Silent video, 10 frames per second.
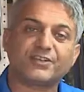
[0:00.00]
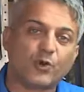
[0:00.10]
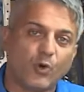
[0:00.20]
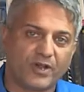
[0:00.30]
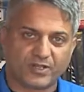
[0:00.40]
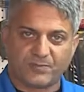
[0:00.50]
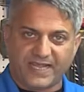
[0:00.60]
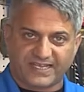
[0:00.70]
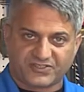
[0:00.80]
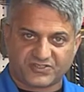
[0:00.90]
an oil
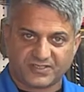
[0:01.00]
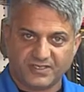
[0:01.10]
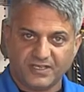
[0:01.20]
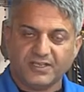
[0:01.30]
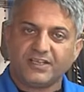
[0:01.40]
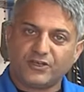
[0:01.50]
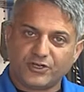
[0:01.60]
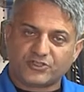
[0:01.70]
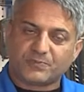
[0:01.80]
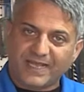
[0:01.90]
base. You know,
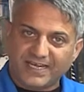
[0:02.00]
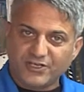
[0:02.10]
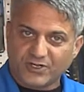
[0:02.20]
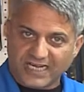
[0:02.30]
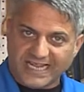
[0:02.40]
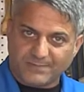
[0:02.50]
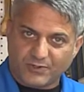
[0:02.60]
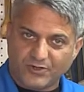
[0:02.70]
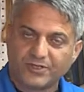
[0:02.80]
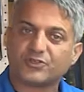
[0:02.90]
you're spending your
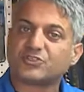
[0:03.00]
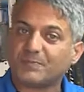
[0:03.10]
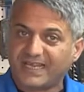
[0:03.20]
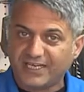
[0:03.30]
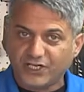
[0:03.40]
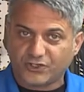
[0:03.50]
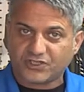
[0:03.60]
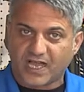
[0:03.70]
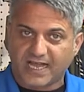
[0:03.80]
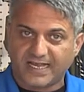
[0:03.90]
labor, you're spending your
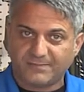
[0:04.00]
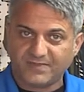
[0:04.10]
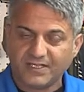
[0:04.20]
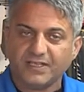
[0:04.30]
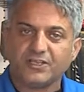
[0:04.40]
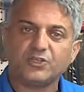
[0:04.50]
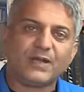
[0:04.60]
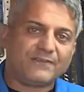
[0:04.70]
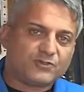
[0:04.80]
time. You have